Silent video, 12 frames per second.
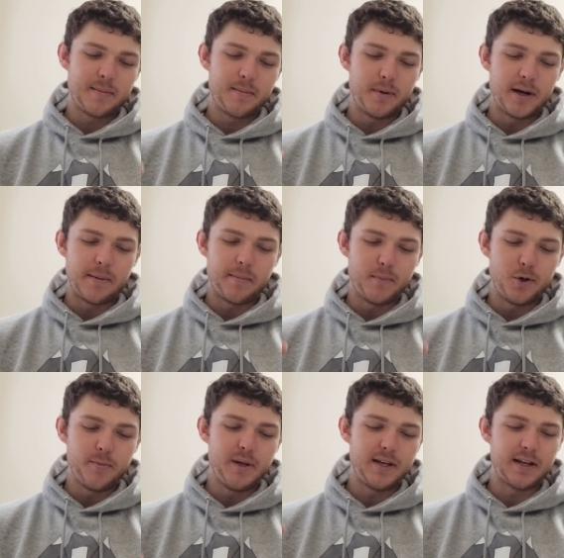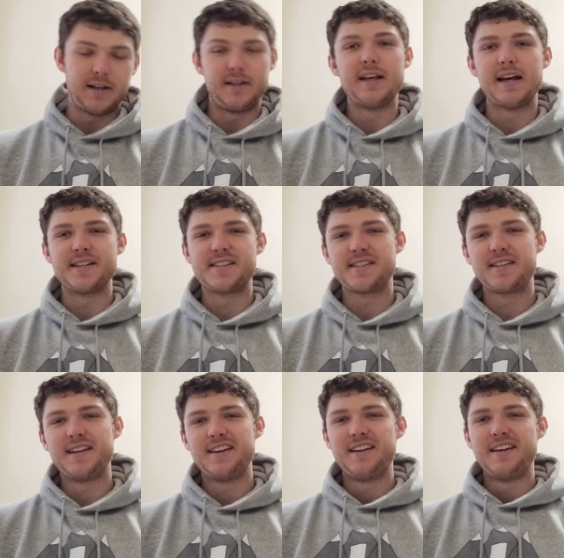but booby contests."
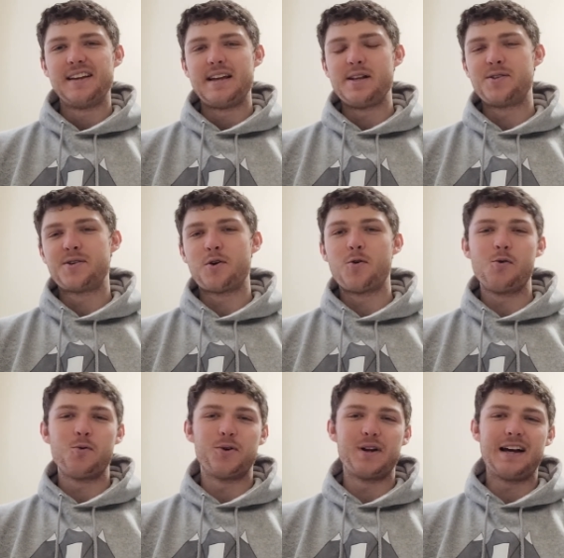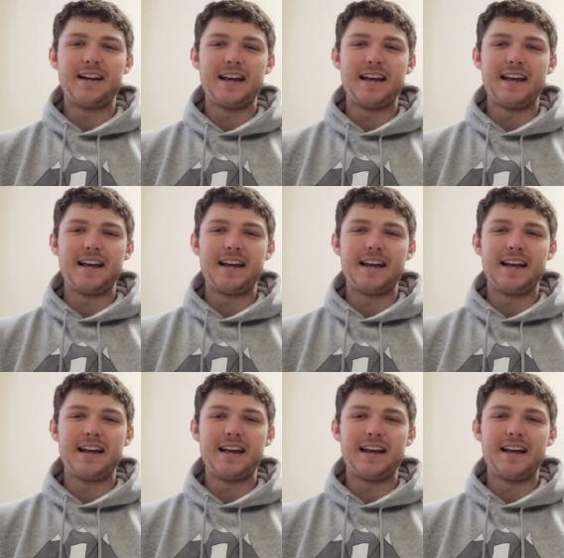And so we're not